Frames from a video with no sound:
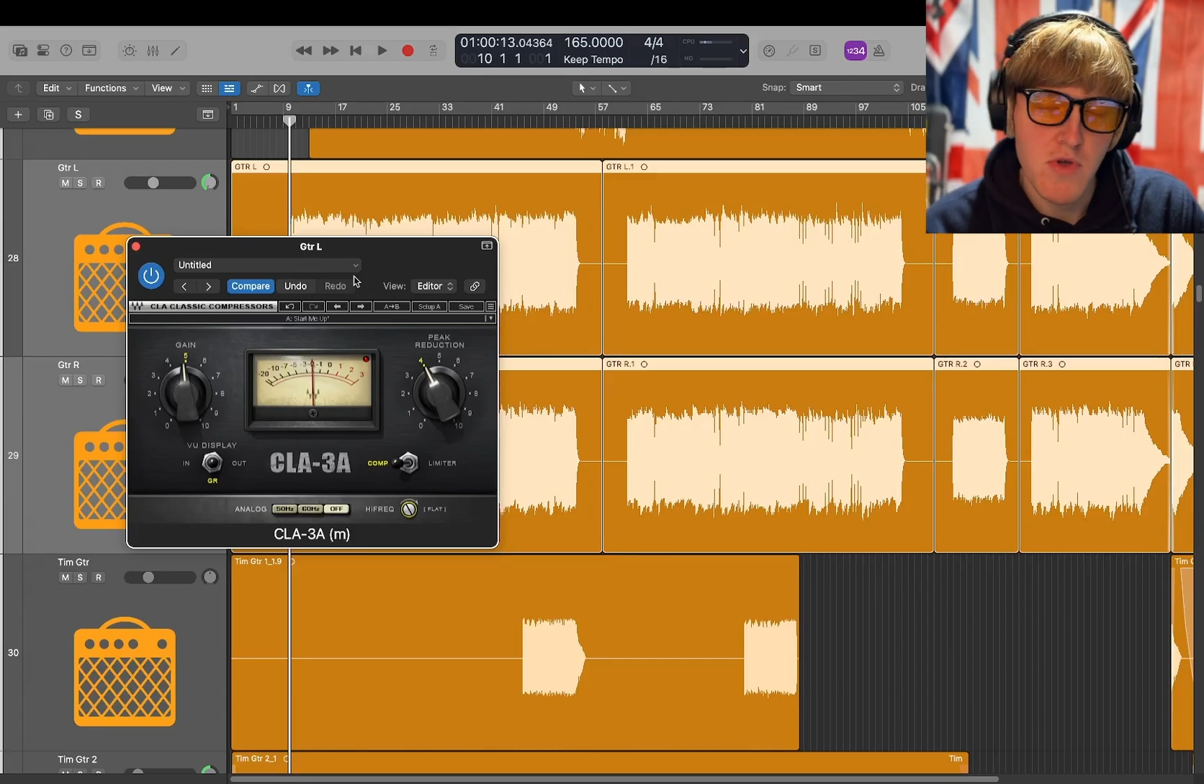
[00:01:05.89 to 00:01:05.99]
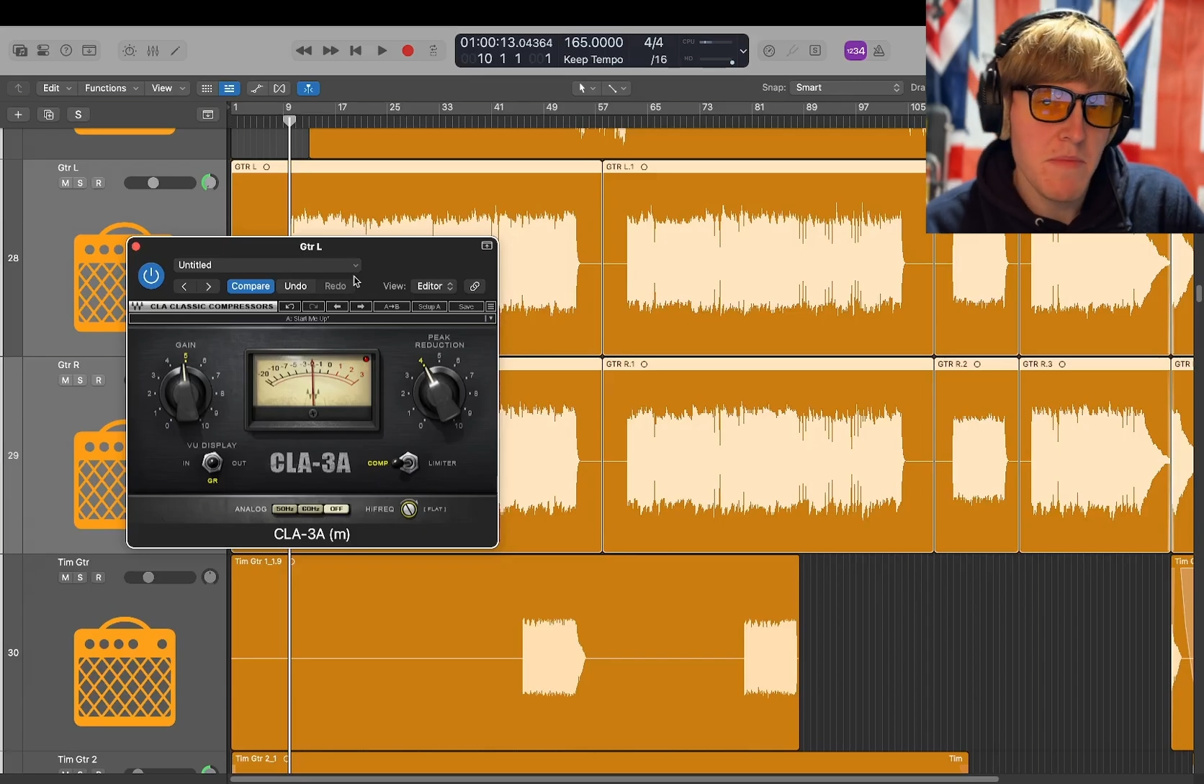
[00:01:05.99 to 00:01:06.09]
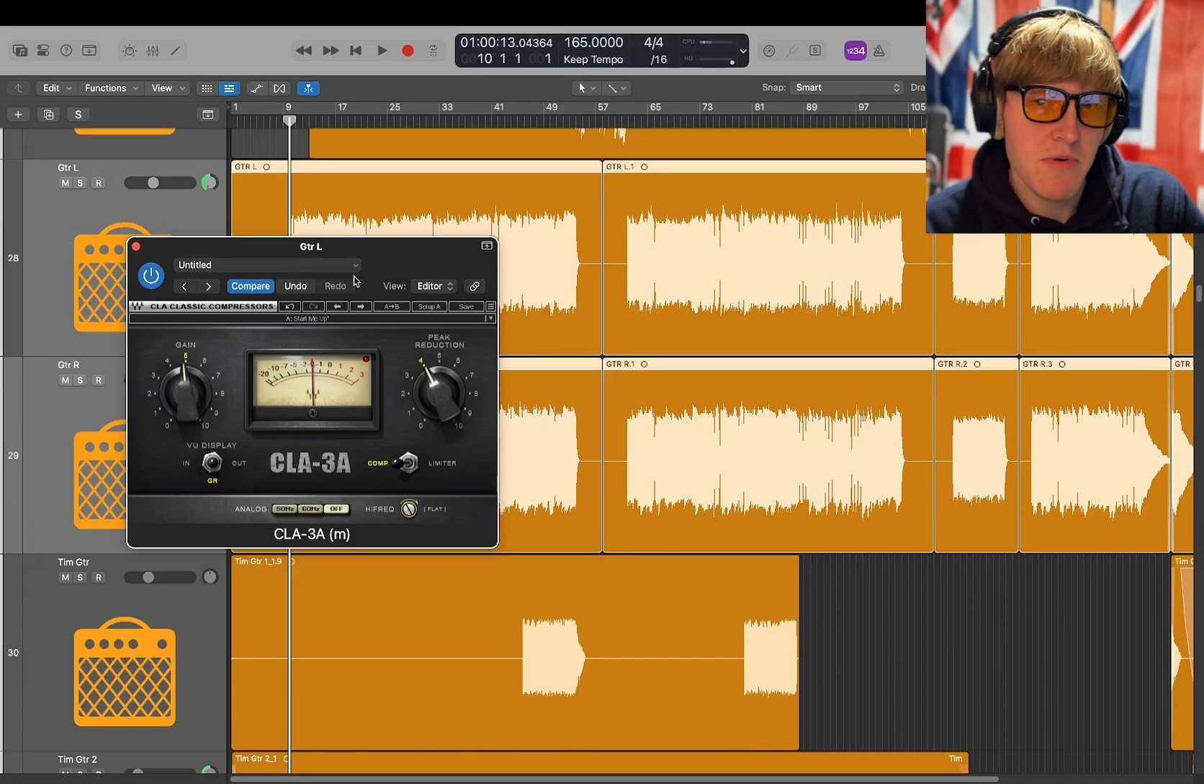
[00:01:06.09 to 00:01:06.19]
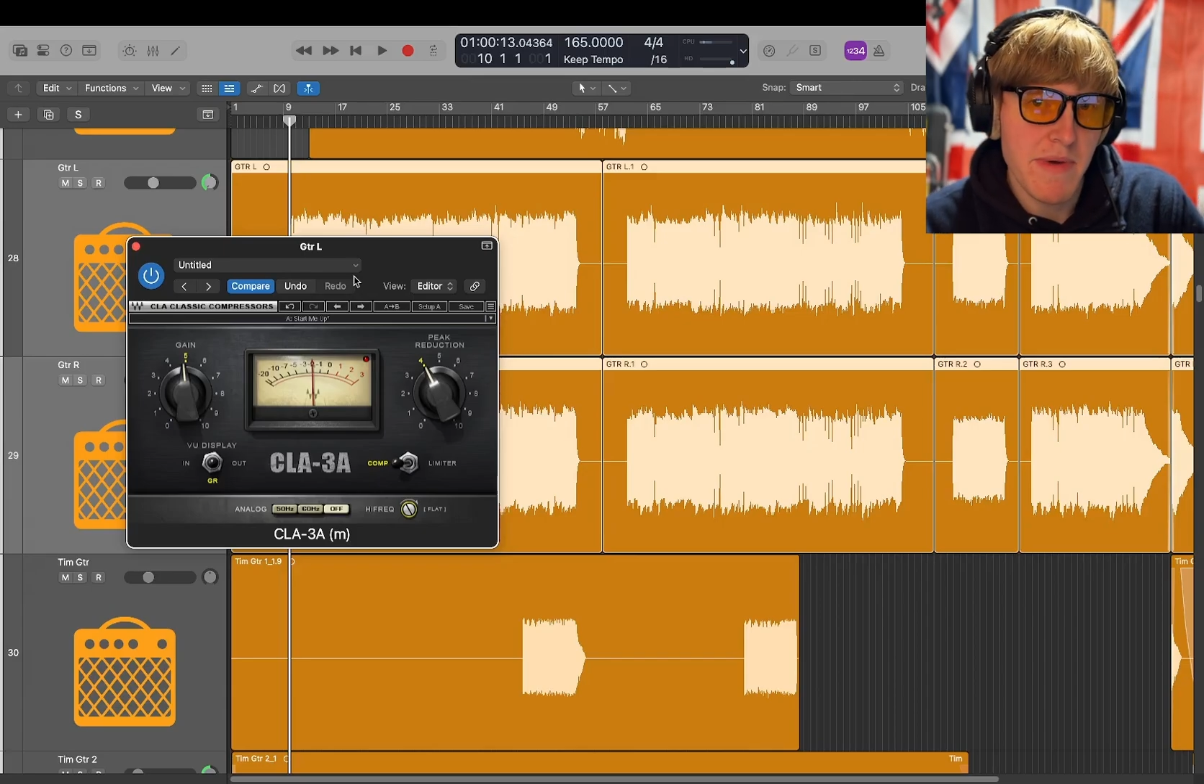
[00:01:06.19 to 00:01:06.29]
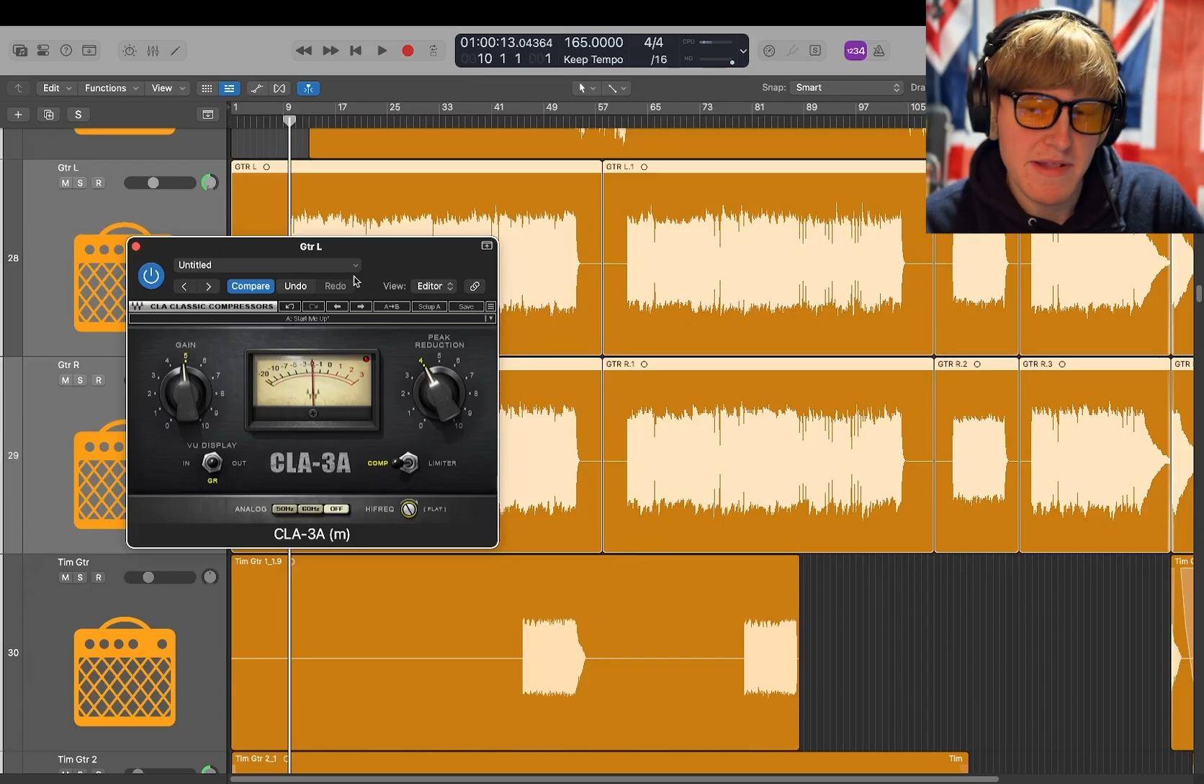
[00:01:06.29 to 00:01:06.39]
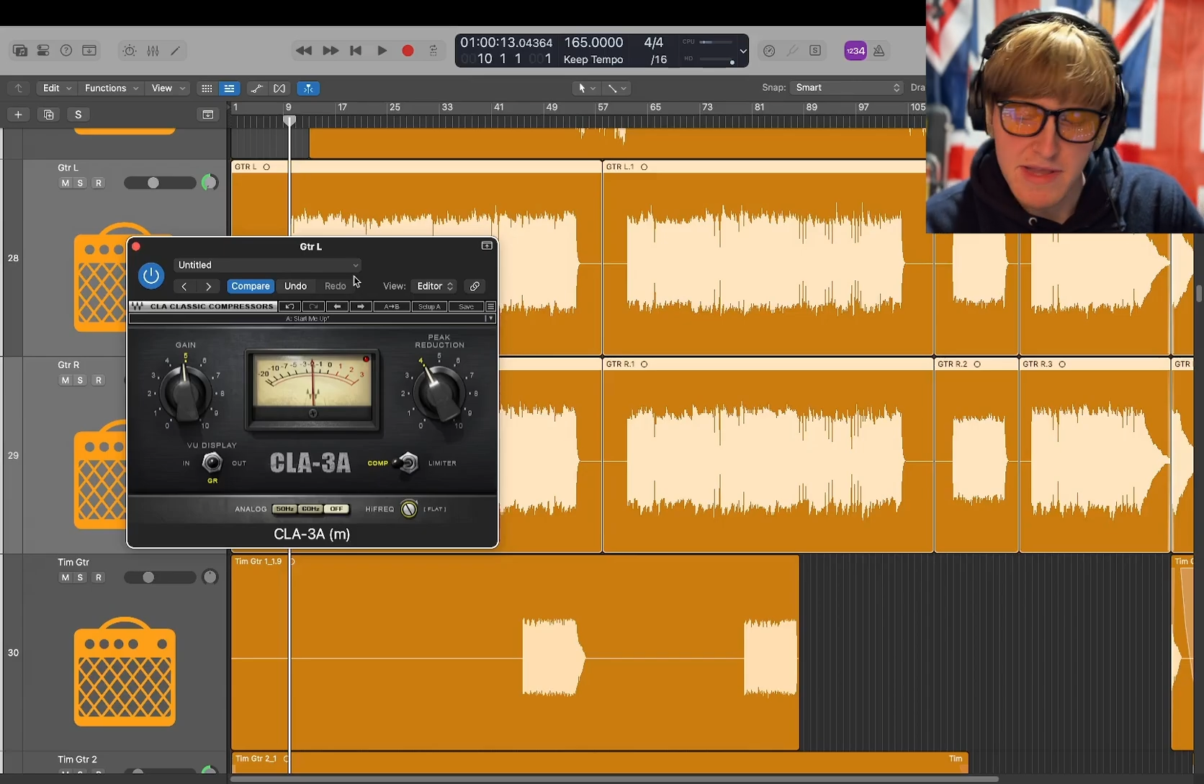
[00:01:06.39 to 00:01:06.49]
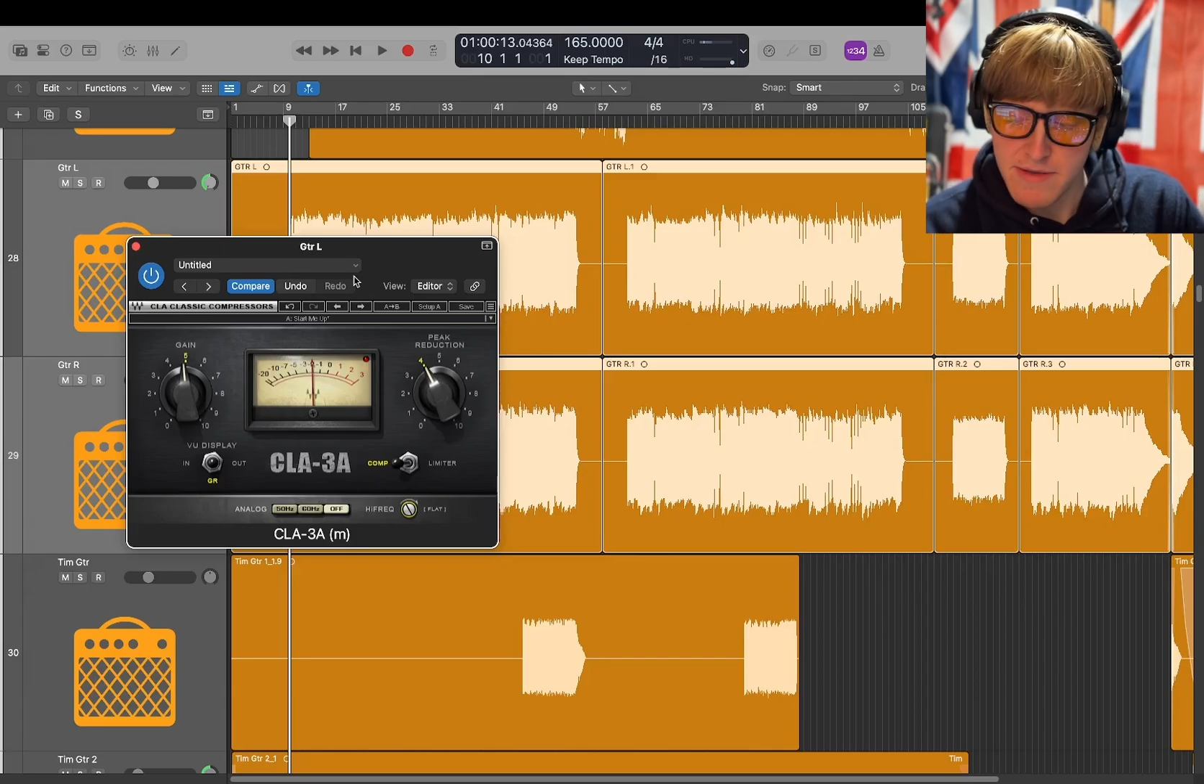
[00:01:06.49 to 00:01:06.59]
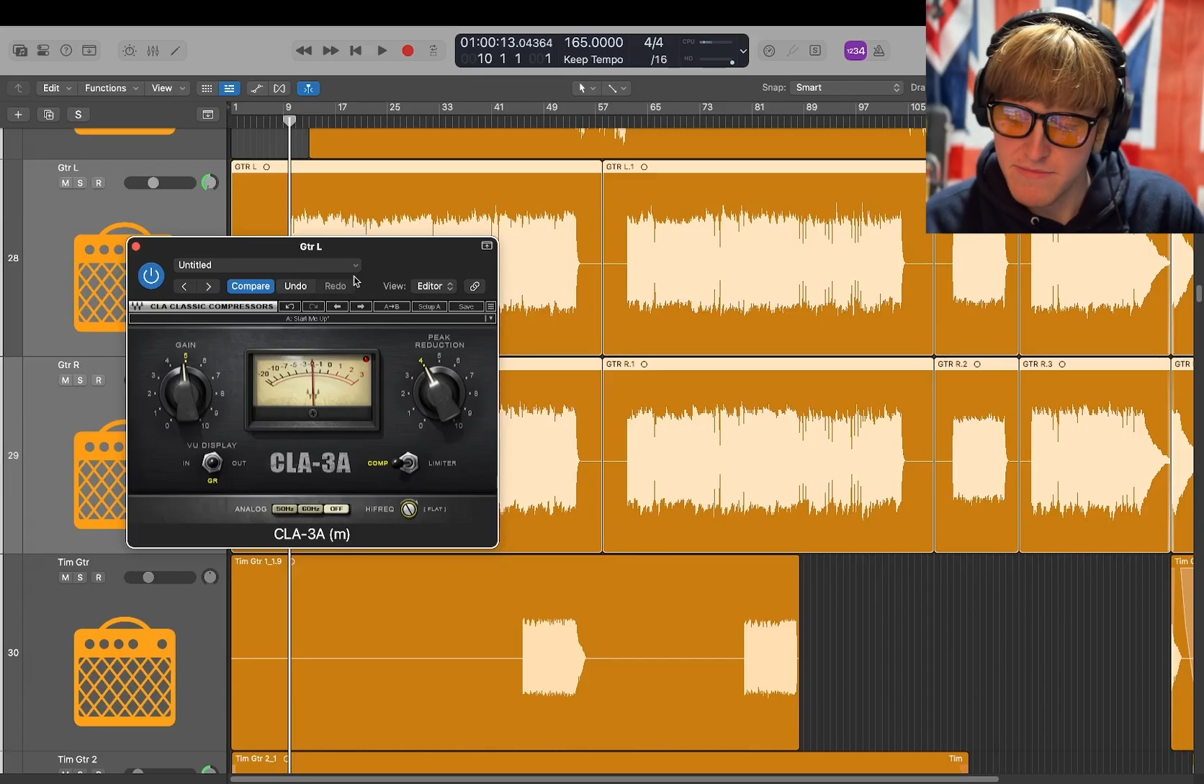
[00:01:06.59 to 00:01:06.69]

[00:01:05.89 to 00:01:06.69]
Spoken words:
implement it.